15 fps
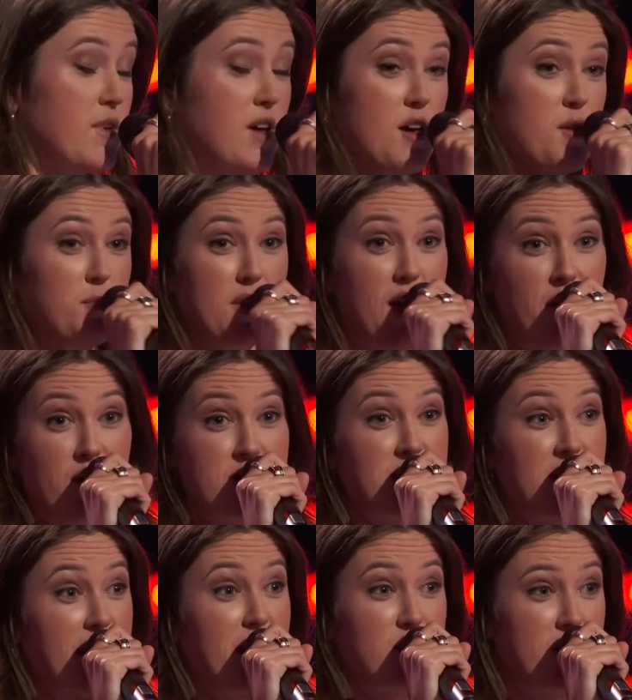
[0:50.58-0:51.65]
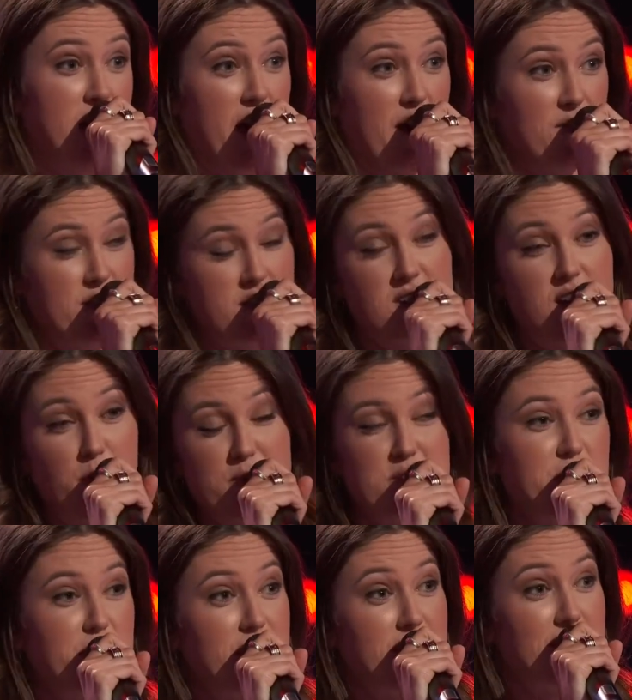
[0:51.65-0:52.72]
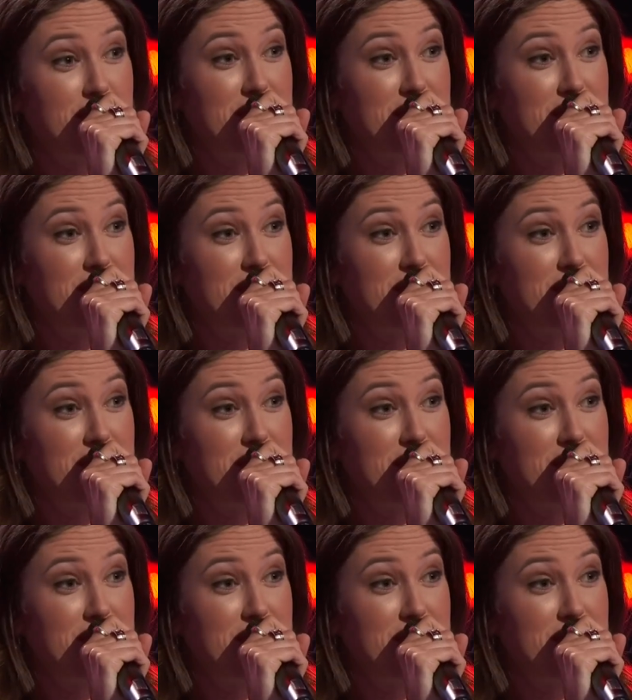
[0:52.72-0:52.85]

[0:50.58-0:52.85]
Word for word: gave her the confidence to go for it.